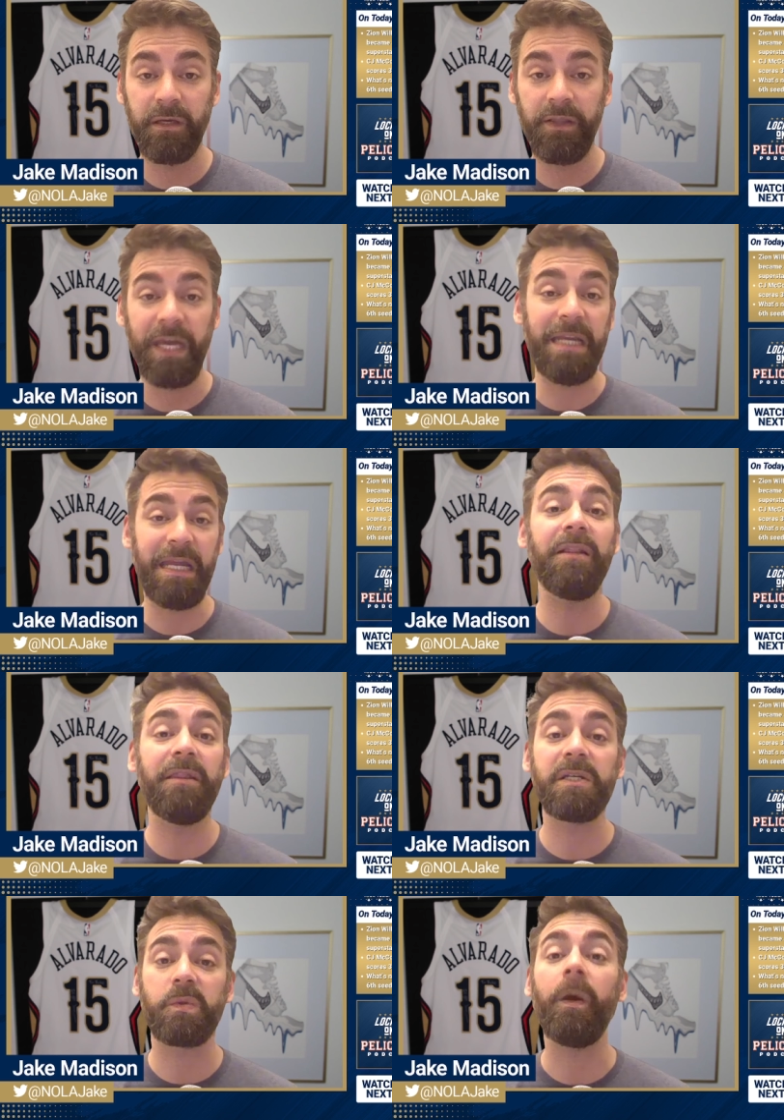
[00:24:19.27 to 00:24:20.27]
They need
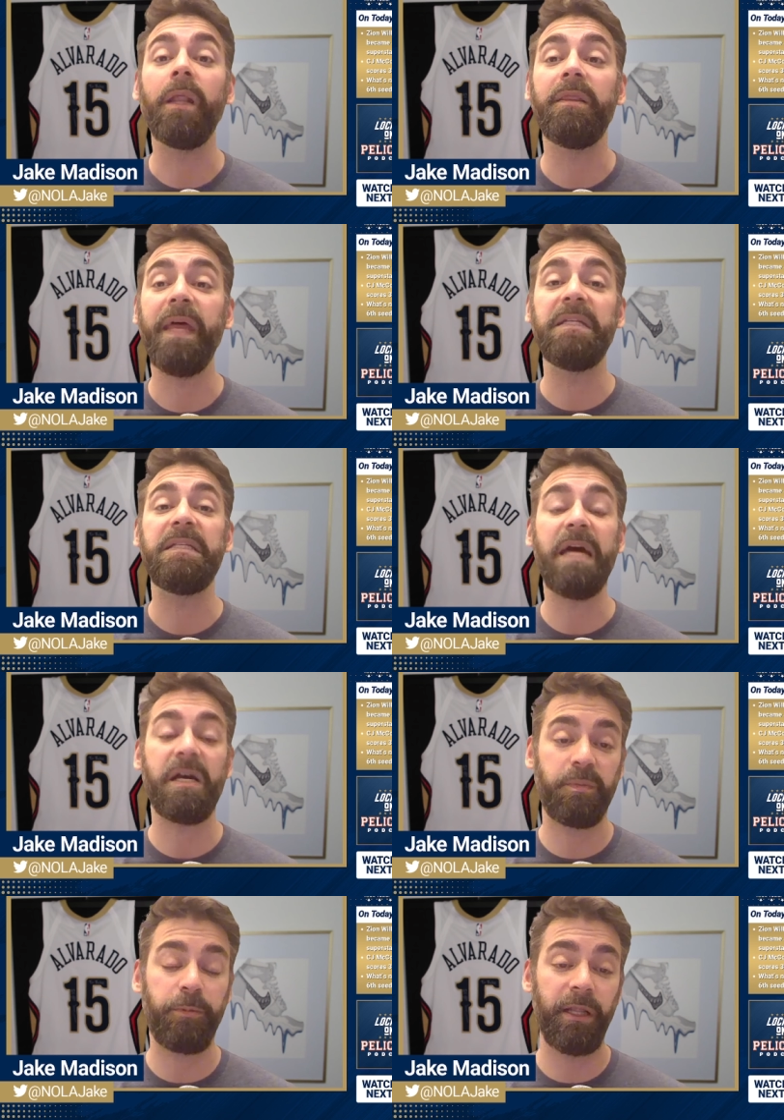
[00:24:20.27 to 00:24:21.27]
this win. They
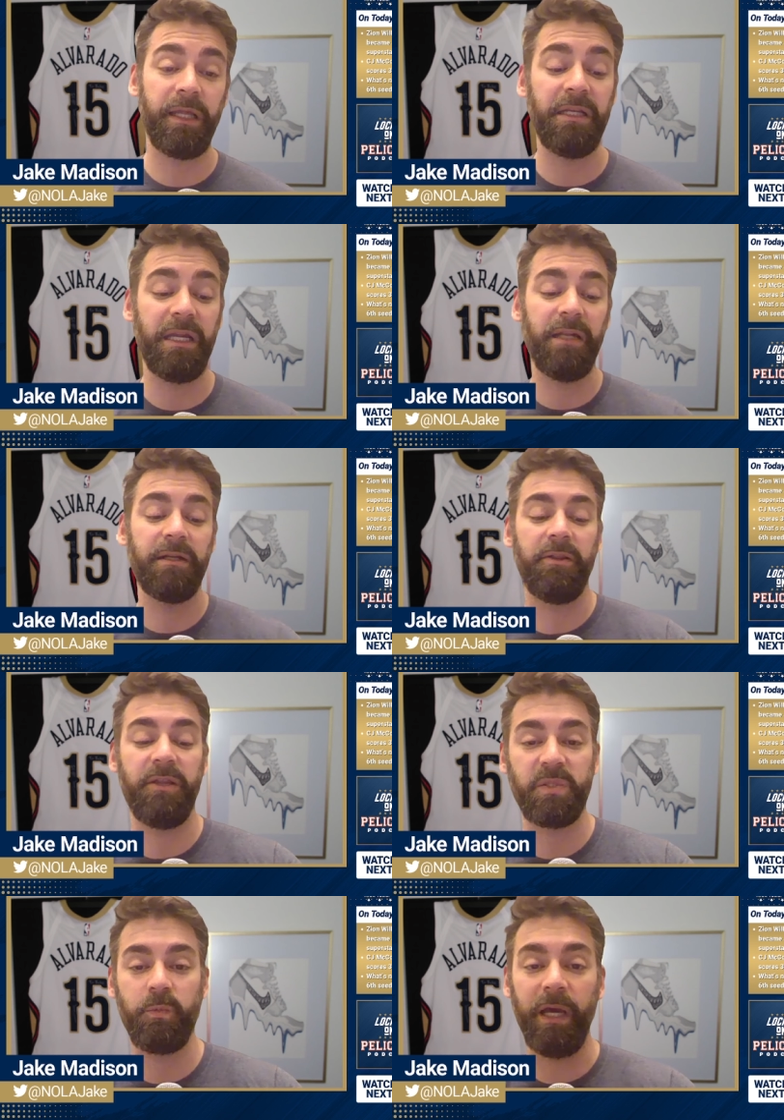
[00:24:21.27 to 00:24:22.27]
desperately need
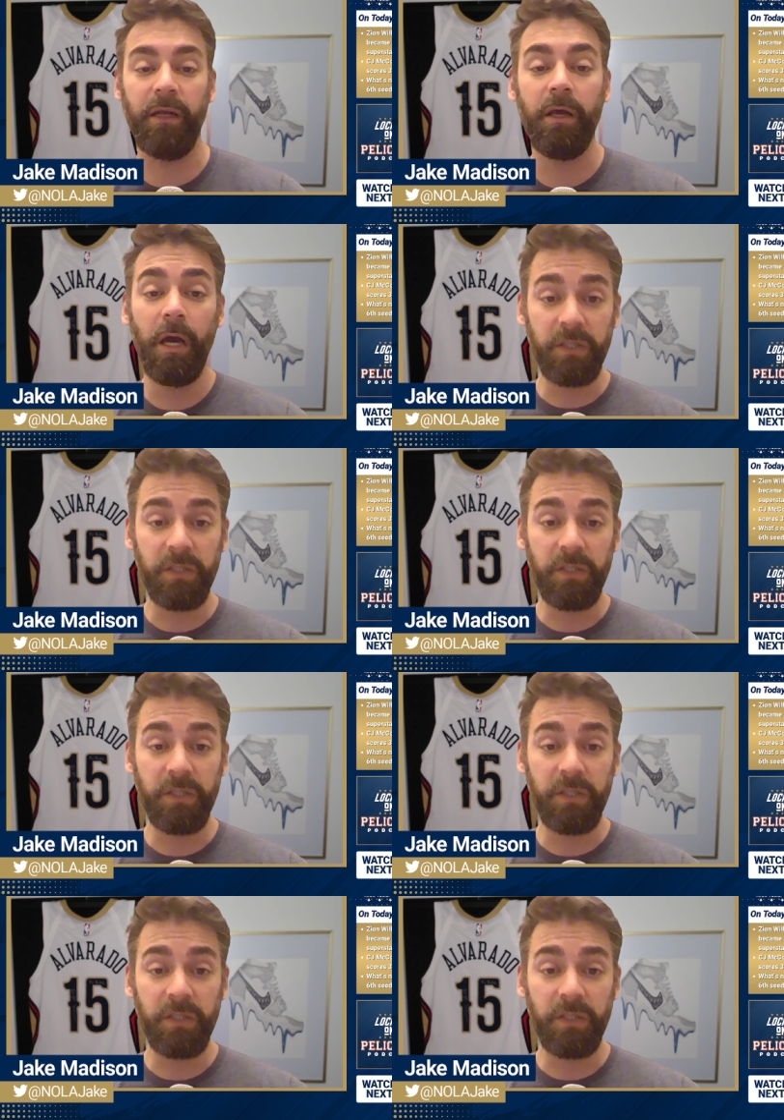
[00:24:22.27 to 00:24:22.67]
this win.